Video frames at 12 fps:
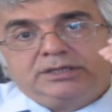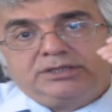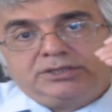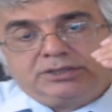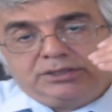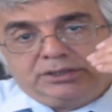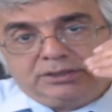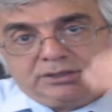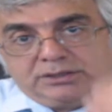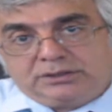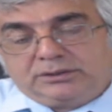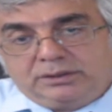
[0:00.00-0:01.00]
changing the
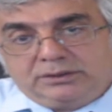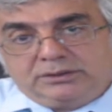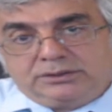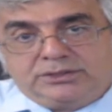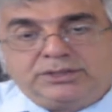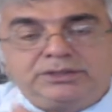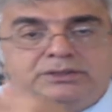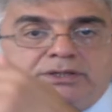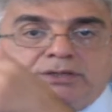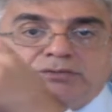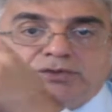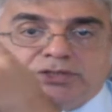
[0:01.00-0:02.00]
technology,
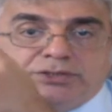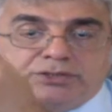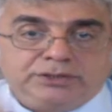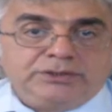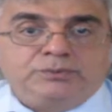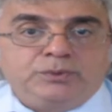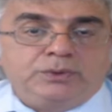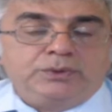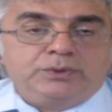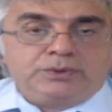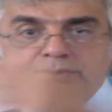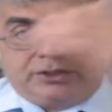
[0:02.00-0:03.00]
changing the
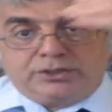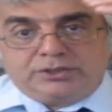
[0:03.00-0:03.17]
world,